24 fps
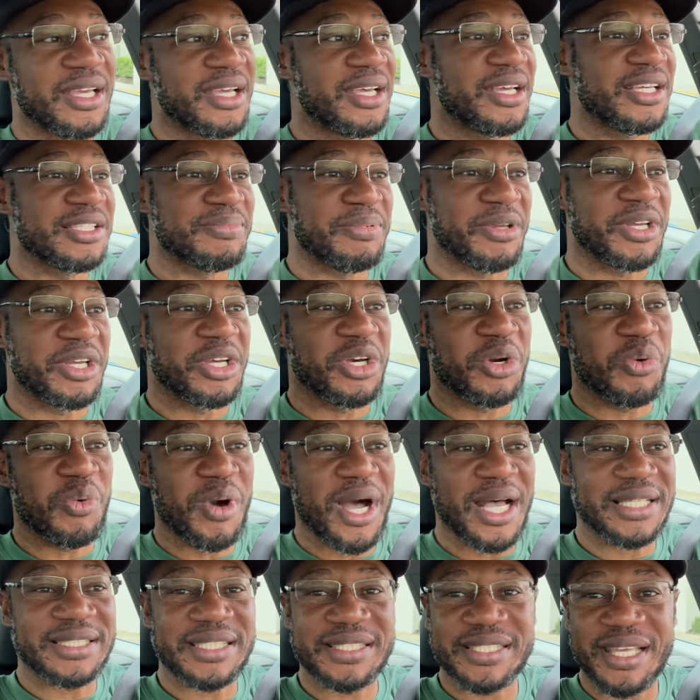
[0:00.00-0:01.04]
It's been a good
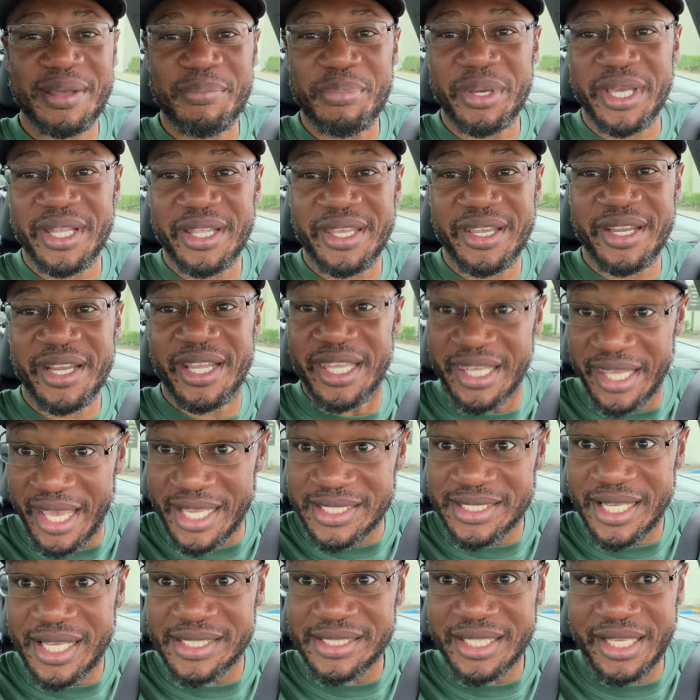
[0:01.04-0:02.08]
while since I've been here.
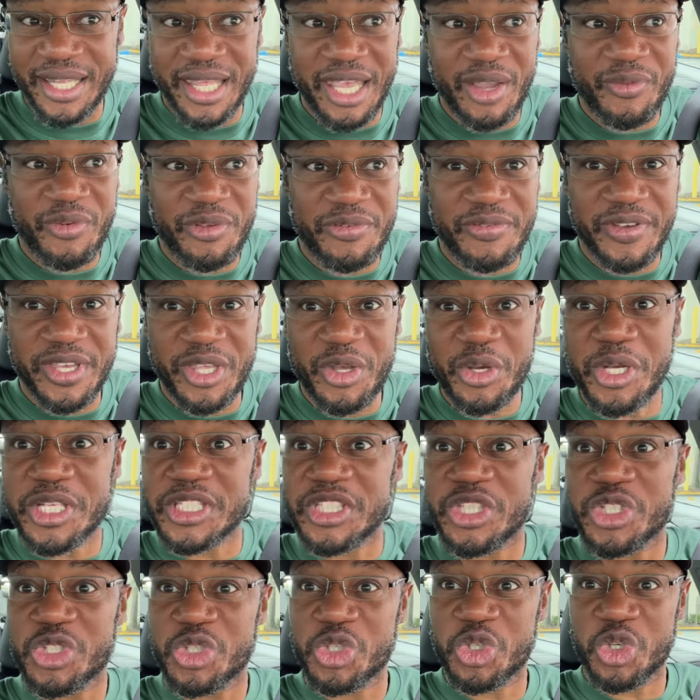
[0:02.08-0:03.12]
Yes, I say that every video because
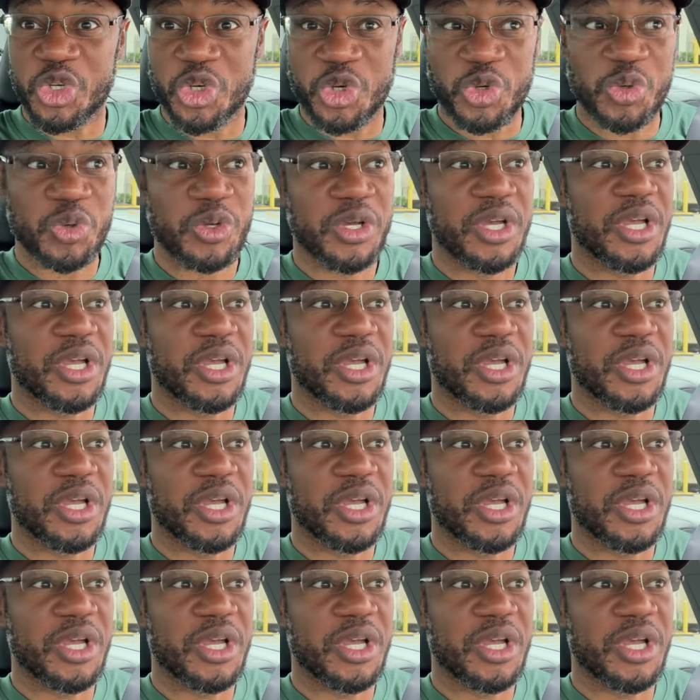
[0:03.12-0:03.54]
it's true.